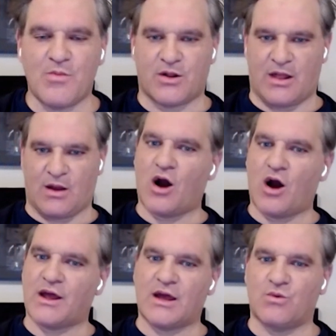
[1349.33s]
like
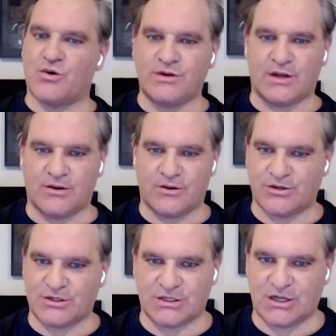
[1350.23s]
walking wounded or
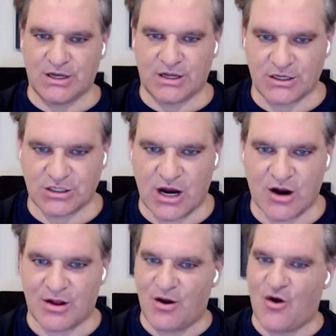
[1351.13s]
just sitting in a chair.
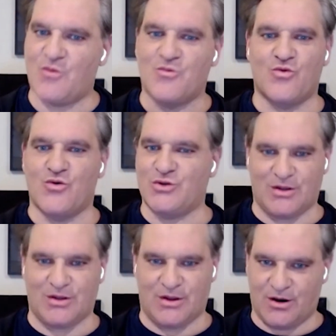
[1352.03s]
They're home wounded
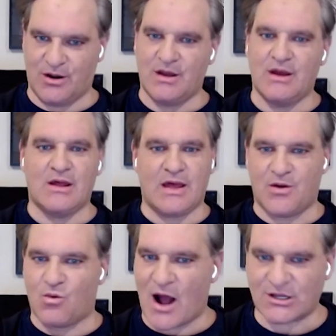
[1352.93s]
and they're
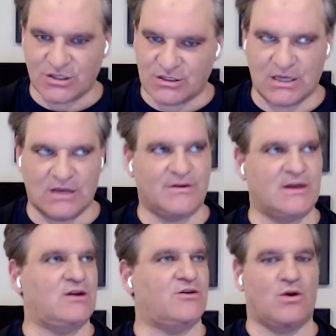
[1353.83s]
watching
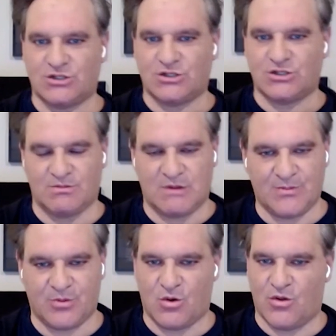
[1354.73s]
TV or they're watching
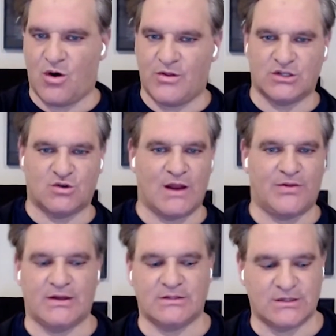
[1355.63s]
people with all these great
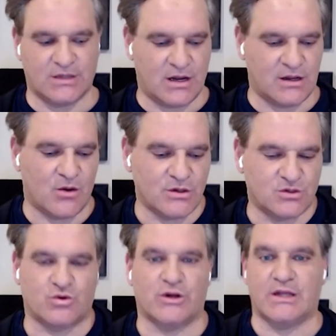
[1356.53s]
things they've done. And no one's
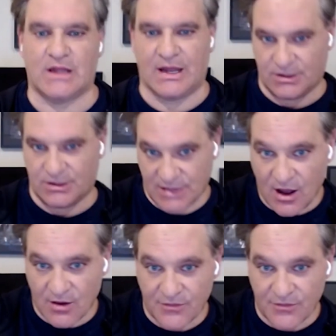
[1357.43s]
really like yourself,